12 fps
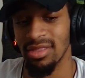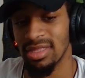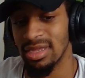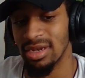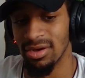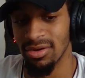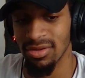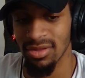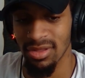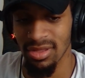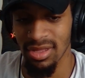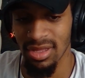you
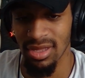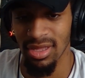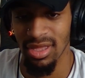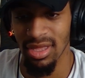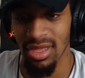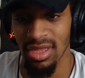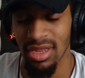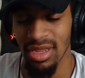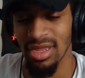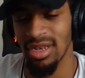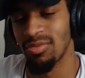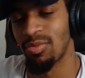know.
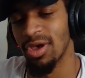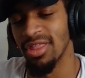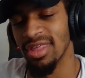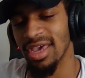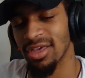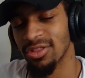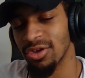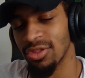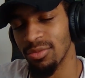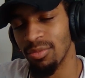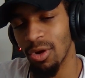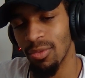it depends actually on
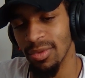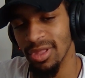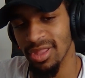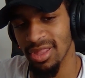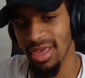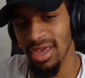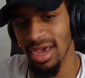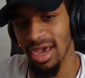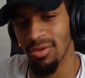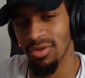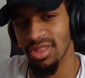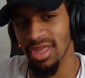the moments. I
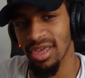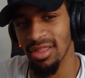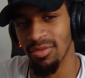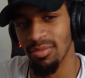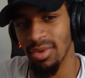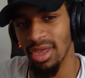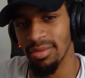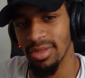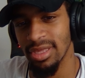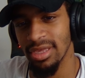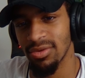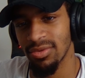would say it's maybe
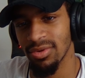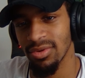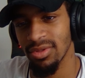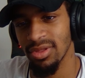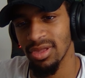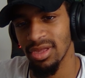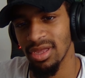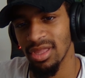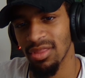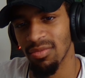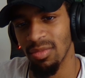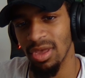equal.
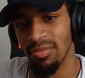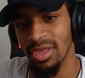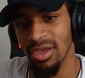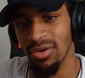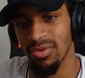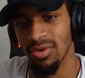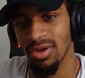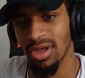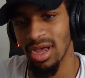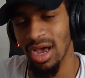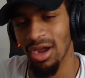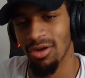It's maybe equal.
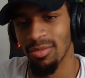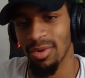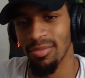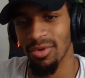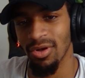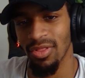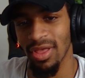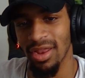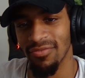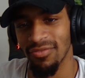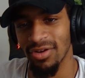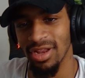I can remember a lot
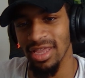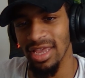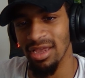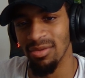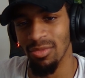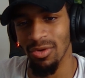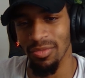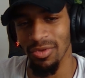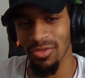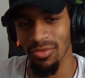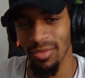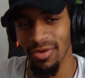of funny game
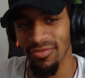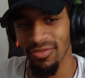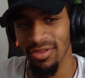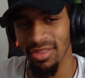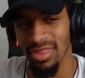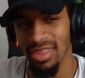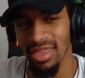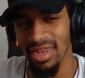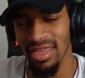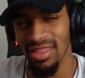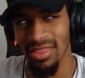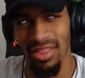moments with my friends than
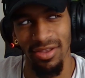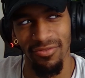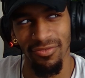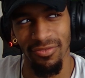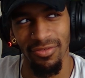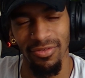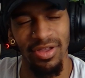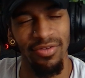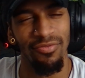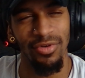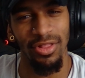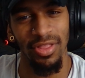in life
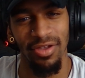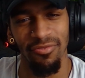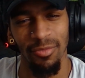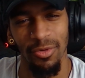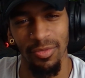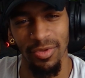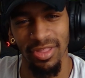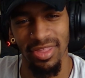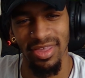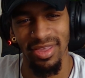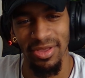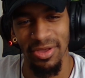in real life moments.
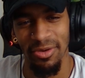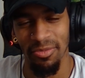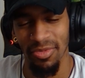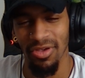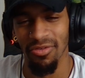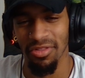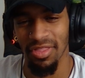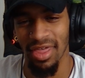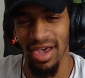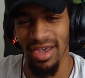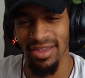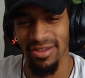But there was a
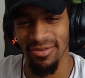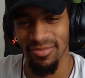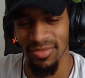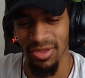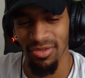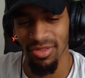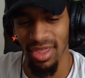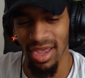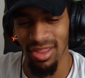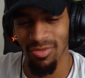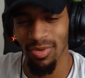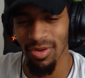lot. There's a lot.
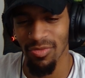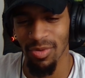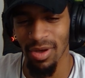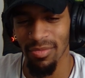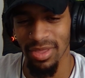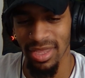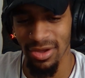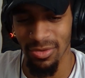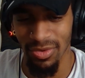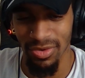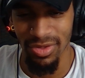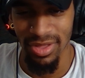It's it's probably equal.